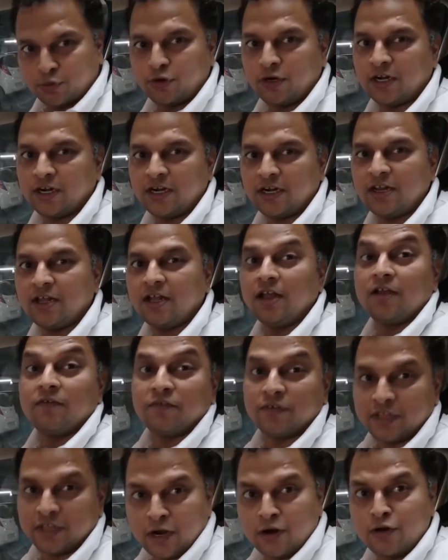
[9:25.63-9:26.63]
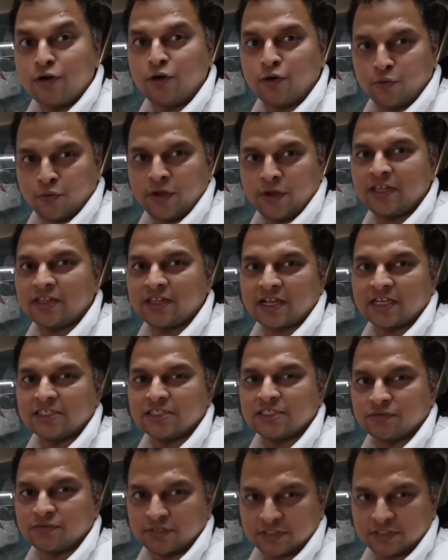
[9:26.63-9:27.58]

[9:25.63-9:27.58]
it without knowing the consequences.